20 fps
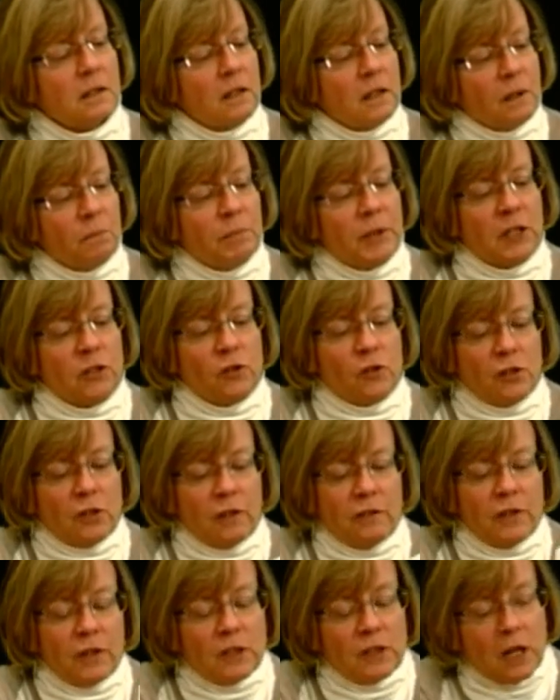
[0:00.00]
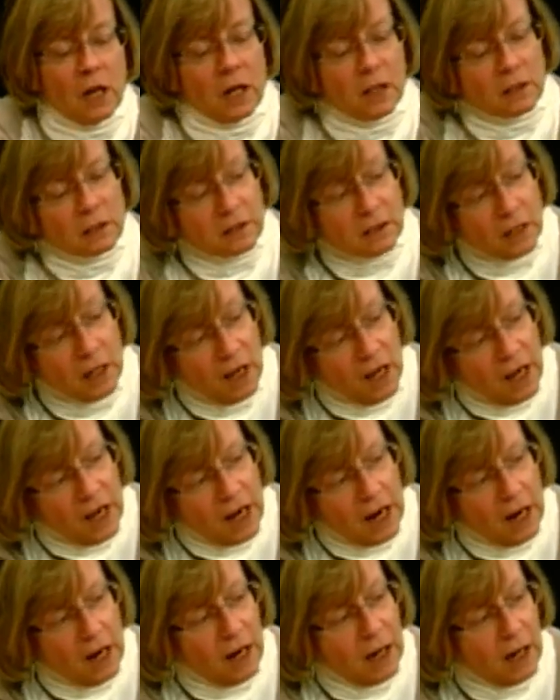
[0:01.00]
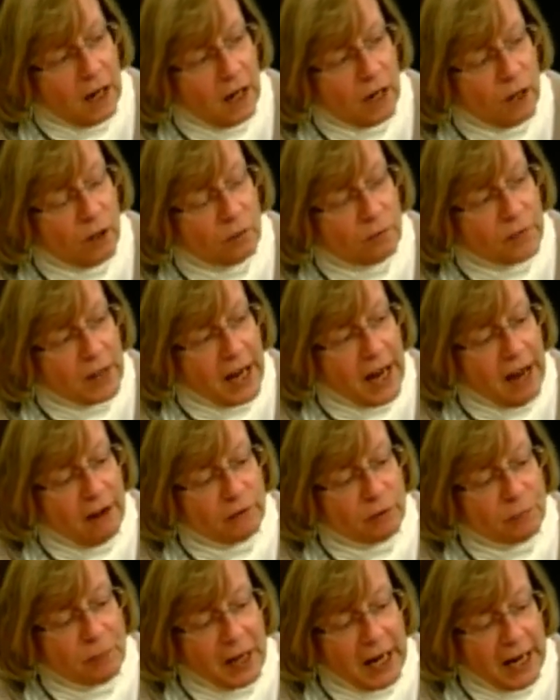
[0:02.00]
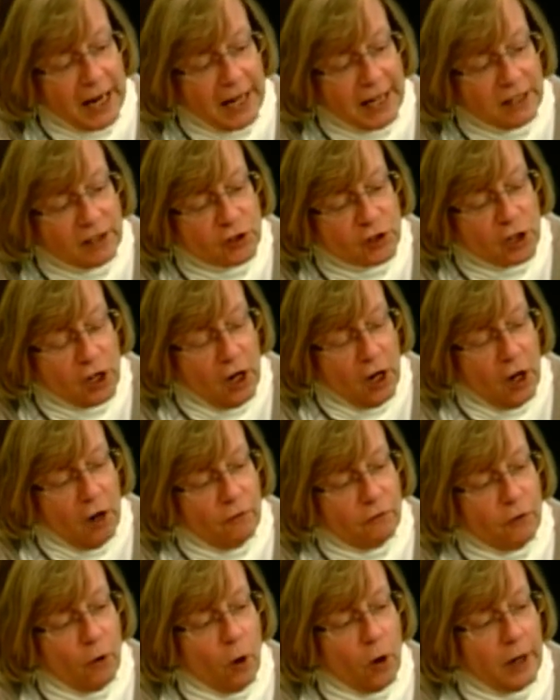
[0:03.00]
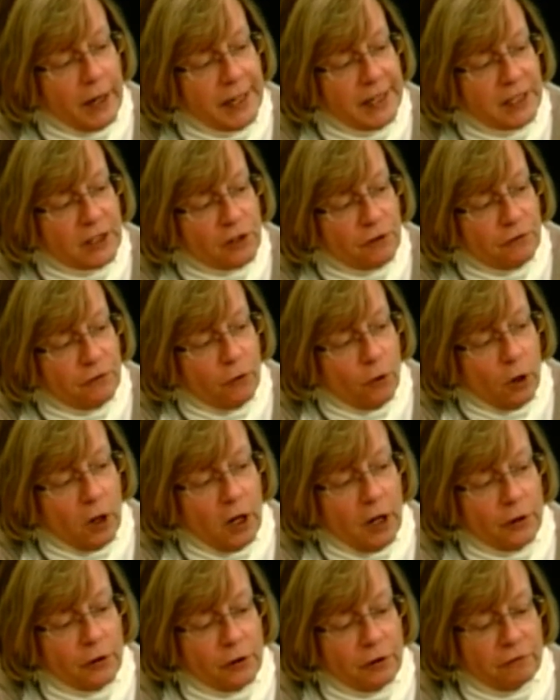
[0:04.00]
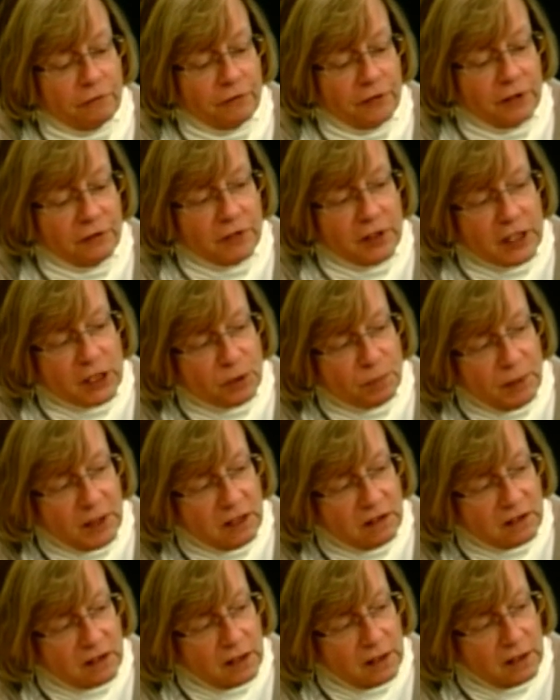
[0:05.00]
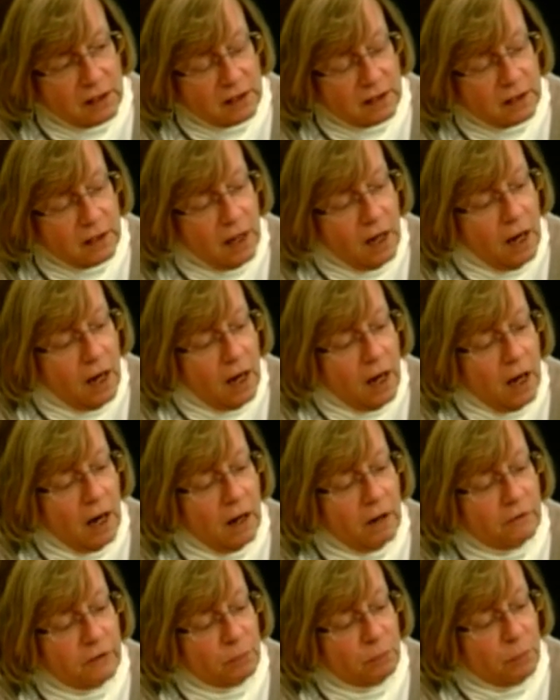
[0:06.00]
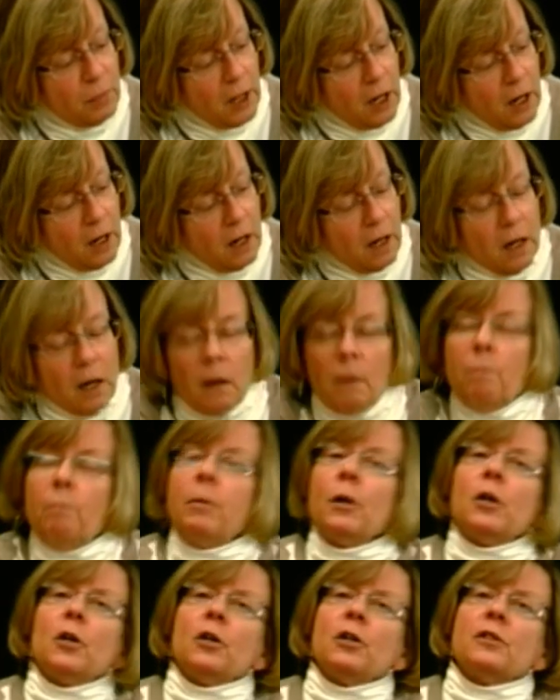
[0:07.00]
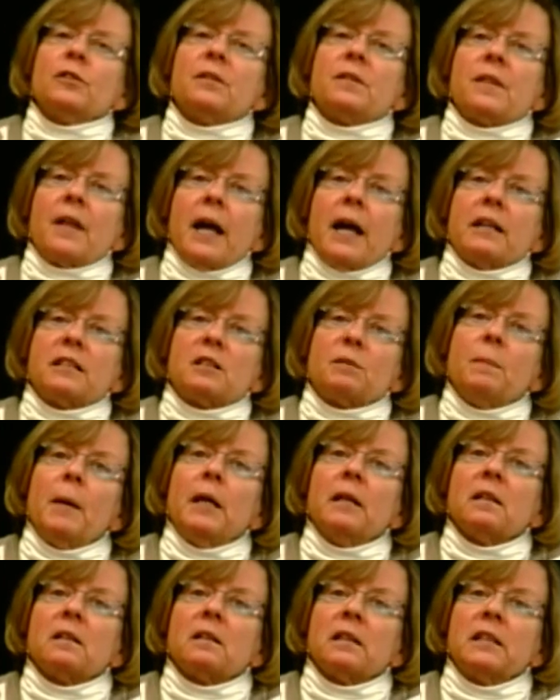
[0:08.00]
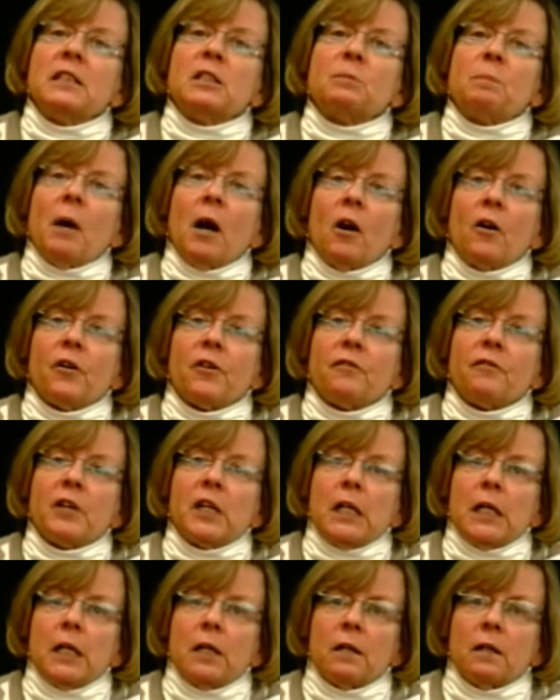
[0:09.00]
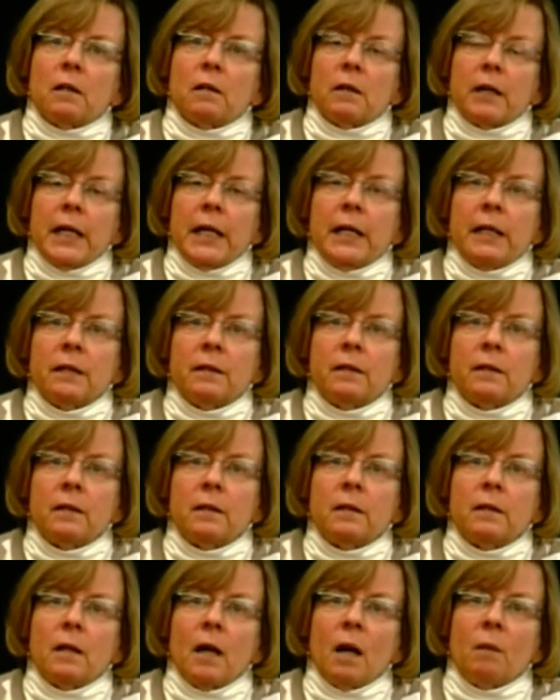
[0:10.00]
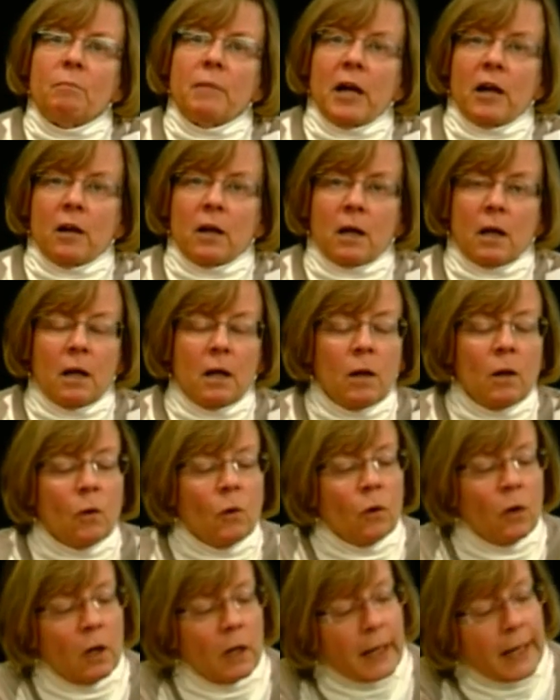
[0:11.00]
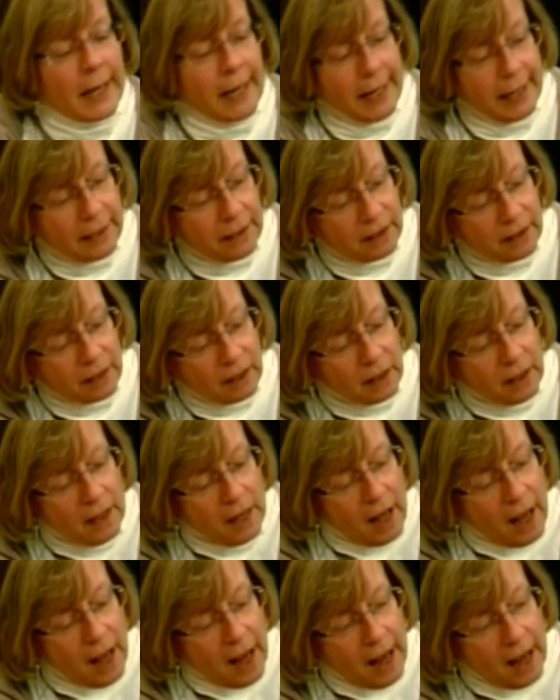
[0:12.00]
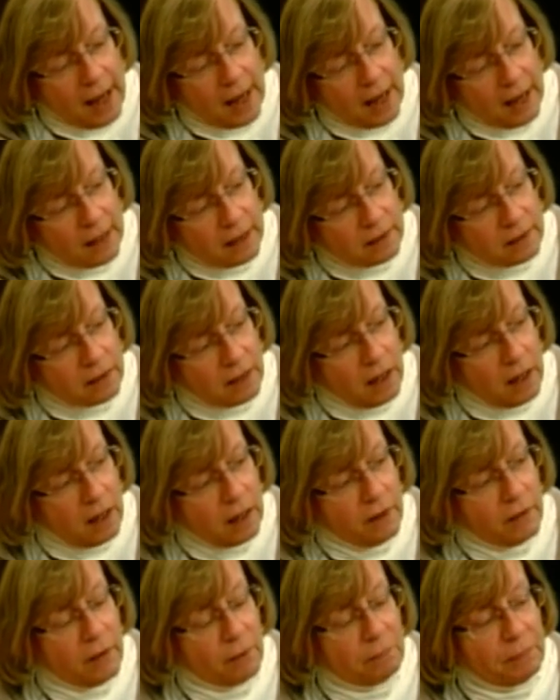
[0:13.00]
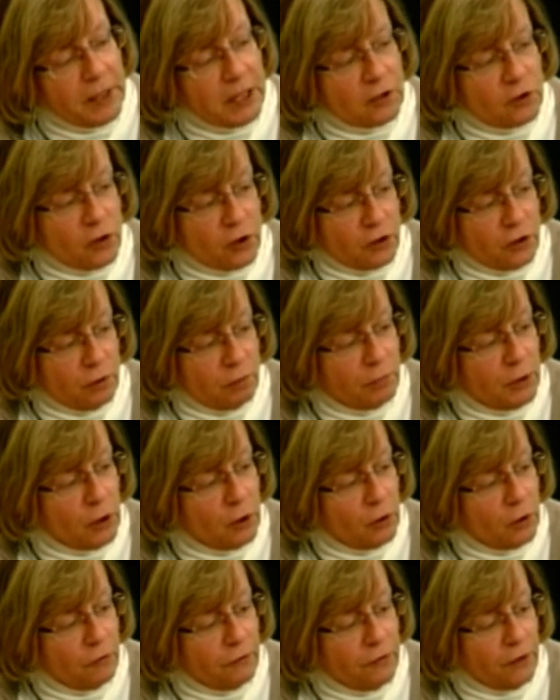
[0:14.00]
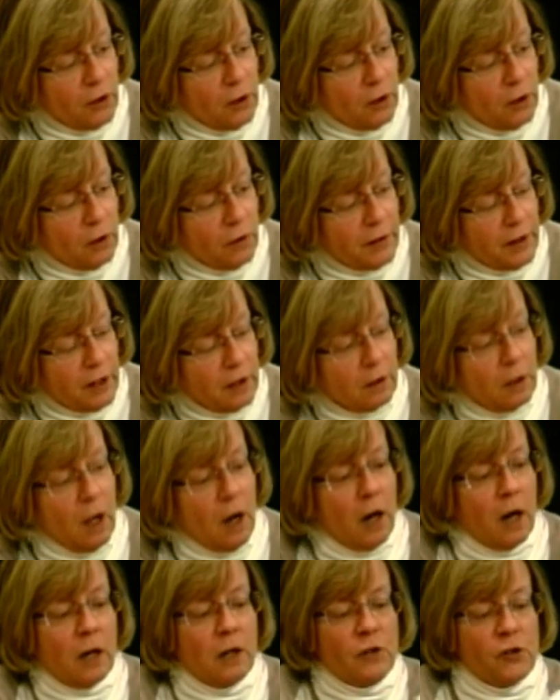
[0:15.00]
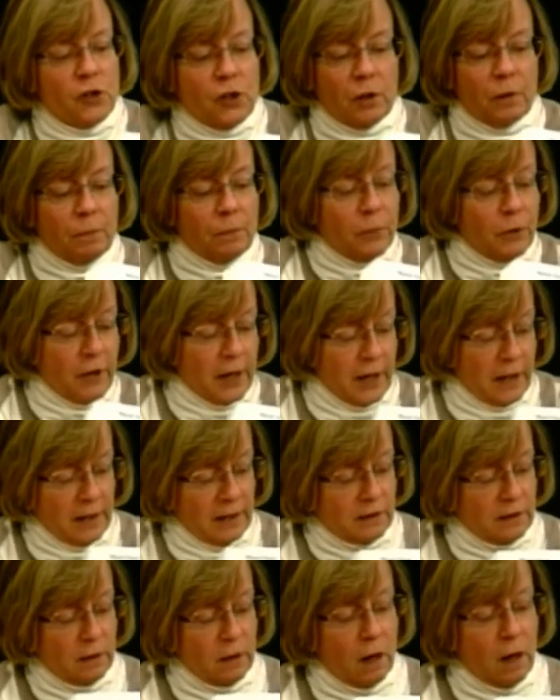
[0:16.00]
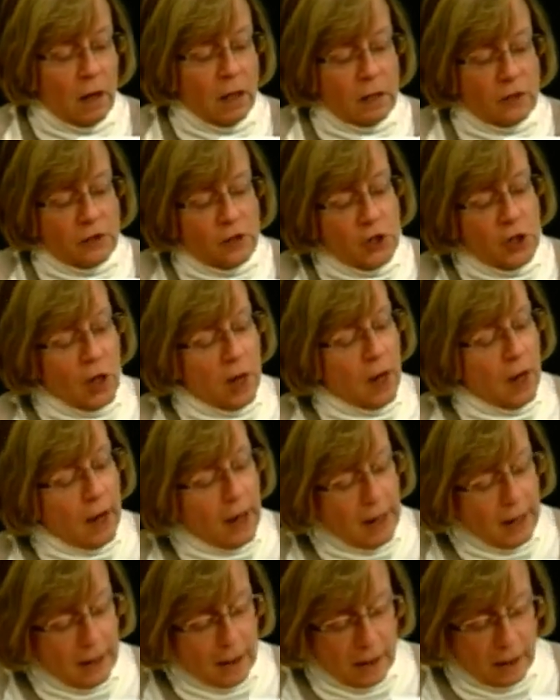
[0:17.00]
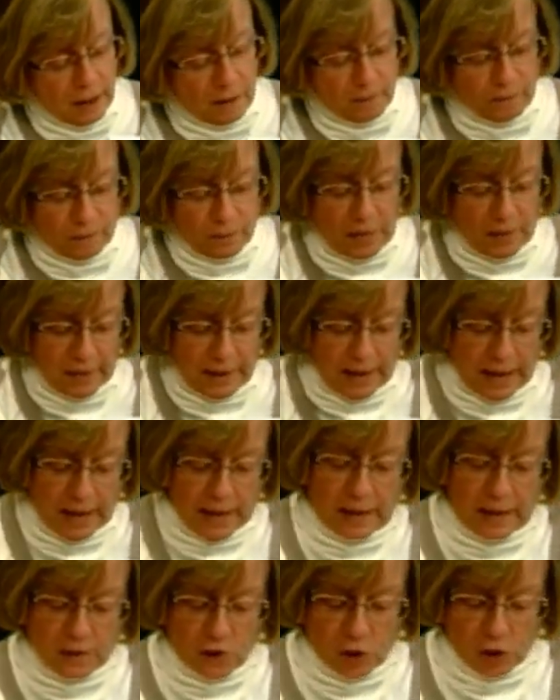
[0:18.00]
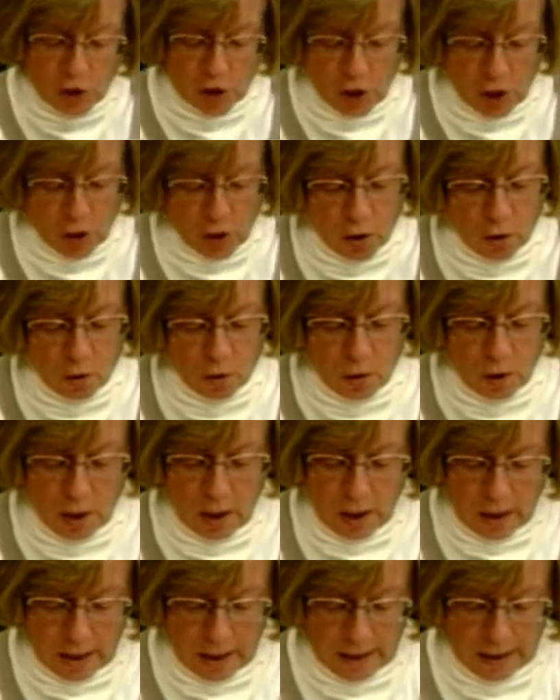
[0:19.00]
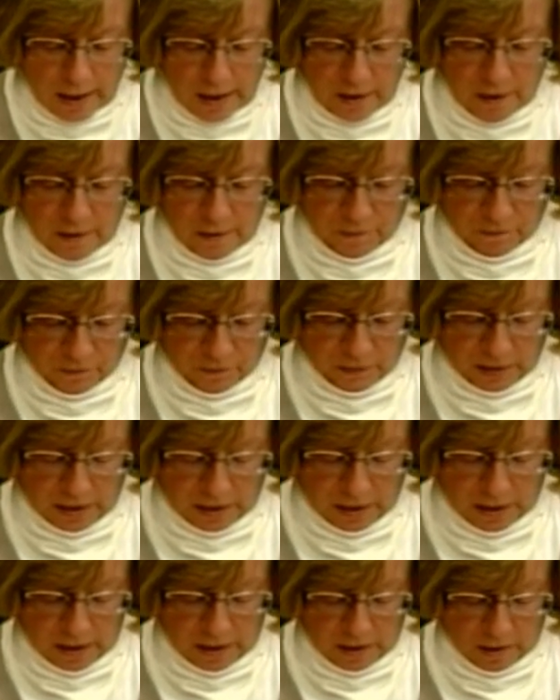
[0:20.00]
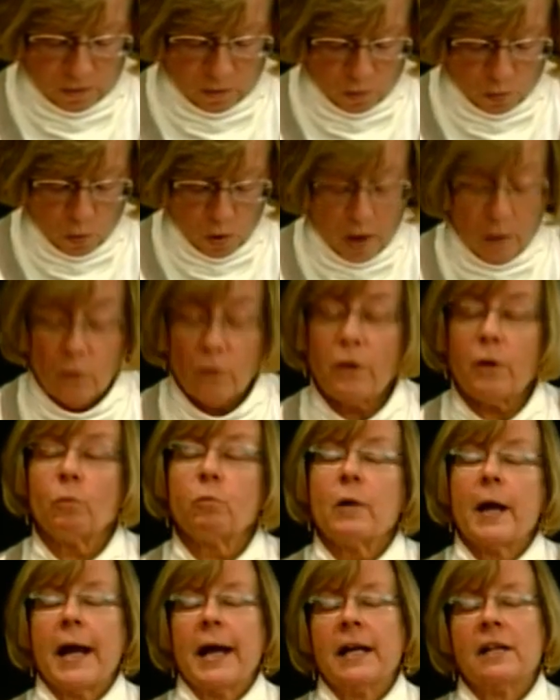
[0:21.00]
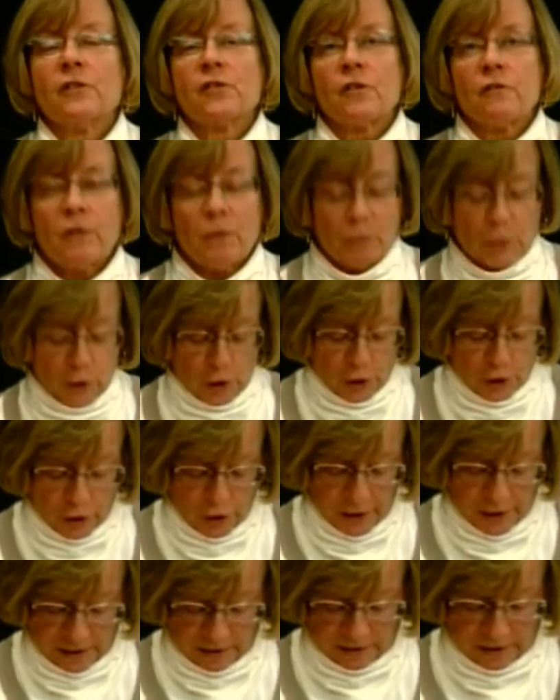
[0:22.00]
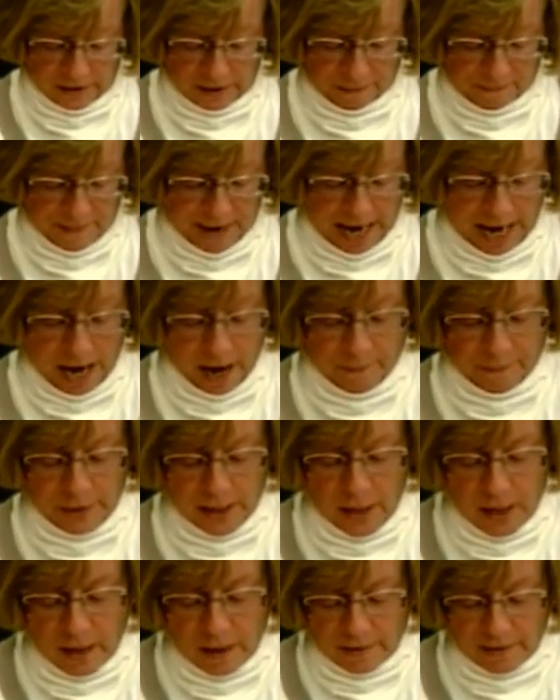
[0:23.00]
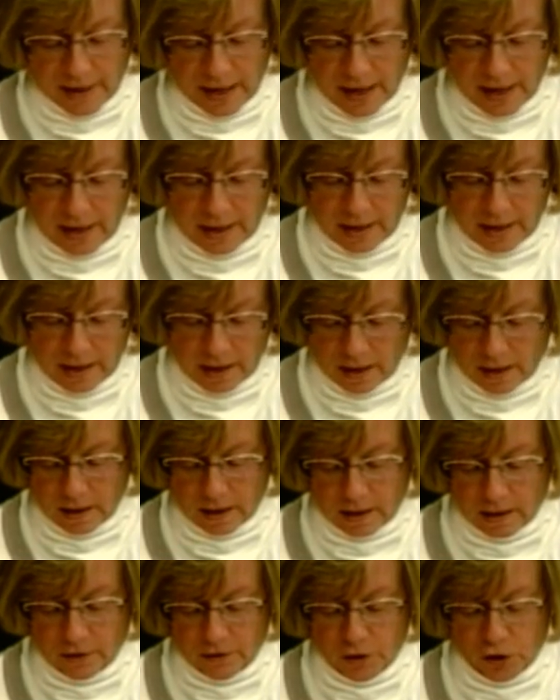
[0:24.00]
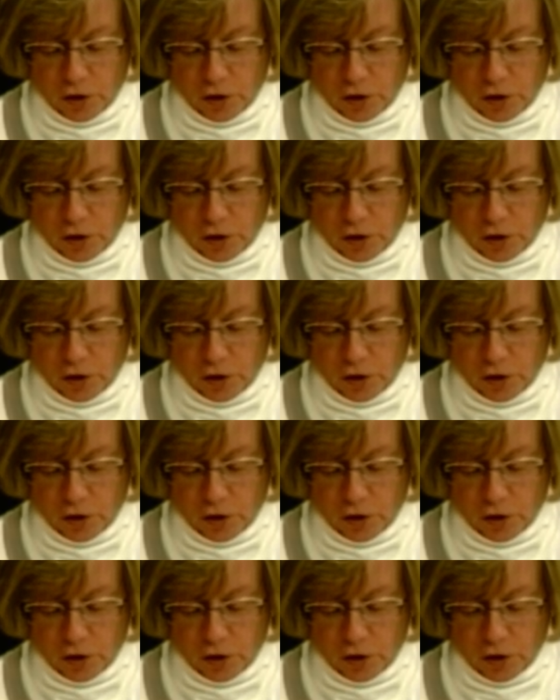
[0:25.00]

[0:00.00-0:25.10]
the pictures of the ducks. Um, they have a page for each of 450 species of uh, birds that spend at least part of the year in America or Canada. And uh, the pictures are beautiful, they're large, the print is large, um, they show um, uh, what the range of the bird is in a map they uh,